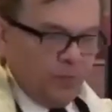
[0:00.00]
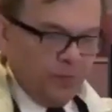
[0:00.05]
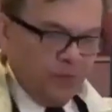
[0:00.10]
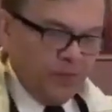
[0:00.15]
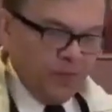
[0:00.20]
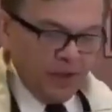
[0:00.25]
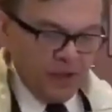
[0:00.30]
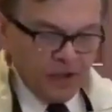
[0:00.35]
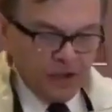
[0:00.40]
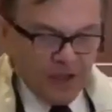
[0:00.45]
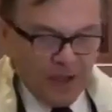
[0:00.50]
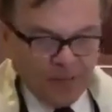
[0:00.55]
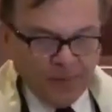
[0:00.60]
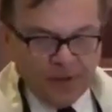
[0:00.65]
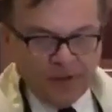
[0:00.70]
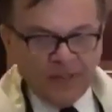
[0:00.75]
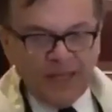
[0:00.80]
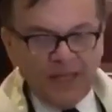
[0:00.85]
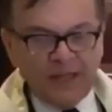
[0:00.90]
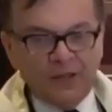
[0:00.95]
finish up
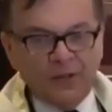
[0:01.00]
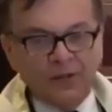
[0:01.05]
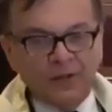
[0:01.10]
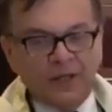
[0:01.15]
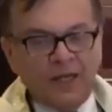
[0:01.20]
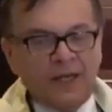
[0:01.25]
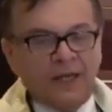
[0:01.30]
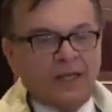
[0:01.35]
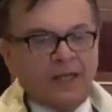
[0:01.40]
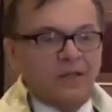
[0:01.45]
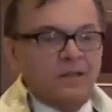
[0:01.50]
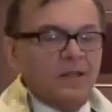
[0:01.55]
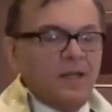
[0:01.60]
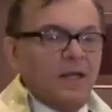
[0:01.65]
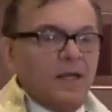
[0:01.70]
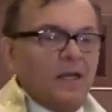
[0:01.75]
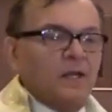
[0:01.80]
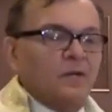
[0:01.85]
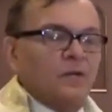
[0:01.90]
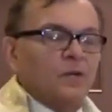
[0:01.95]
Aleinu and
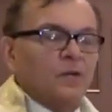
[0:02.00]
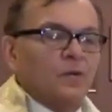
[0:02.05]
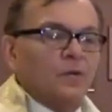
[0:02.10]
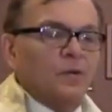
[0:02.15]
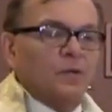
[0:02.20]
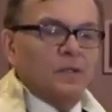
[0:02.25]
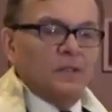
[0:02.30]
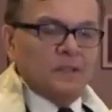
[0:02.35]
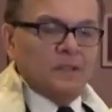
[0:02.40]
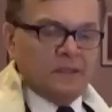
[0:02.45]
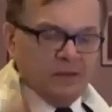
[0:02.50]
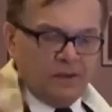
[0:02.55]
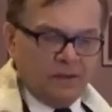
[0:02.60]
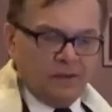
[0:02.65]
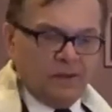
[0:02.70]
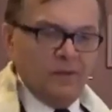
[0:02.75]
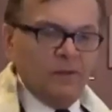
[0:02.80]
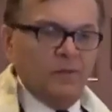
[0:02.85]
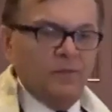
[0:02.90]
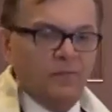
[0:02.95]
Ekelahenu and
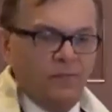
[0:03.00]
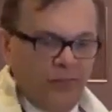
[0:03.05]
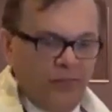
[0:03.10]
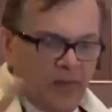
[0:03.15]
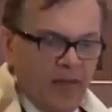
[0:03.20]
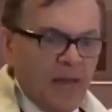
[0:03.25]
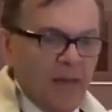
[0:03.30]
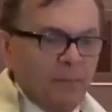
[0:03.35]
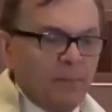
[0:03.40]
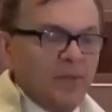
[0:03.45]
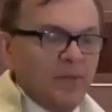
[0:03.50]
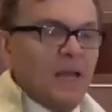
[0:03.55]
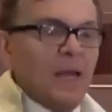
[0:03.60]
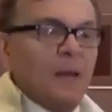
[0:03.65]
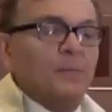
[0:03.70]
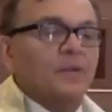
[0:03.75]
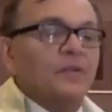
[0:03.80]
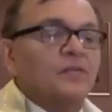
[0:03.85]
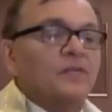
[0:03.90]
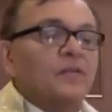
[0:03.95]
the happy,
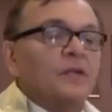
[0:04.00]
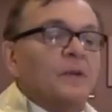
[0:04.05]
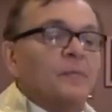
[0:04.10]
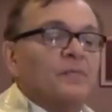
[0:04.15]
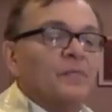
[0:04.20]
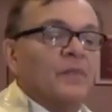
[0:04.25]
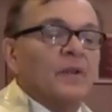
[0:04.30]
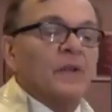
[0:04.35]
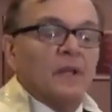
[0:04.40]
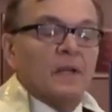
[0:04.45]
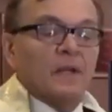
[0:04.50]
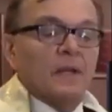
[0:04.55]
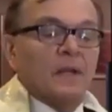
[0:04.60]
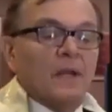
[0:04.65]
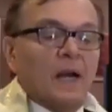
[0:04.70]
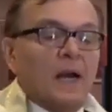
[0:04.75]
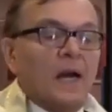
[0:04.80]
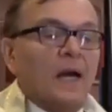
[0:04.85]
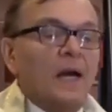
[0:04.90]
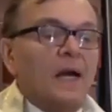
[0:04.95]
happy theme.
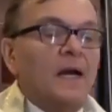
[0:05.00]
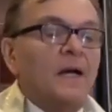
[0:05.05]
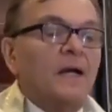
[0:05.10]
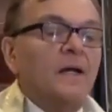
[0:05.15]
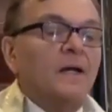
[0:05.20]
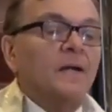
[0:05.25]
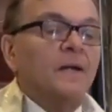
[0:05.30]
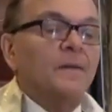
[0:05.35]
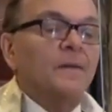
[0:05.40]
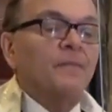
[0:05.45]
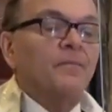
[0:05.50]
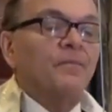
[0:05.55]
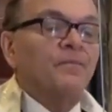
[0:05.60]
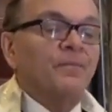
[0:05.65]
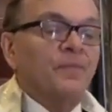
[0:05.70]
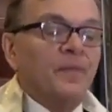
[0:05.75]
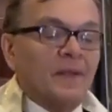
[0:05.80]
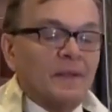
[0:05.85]
Um,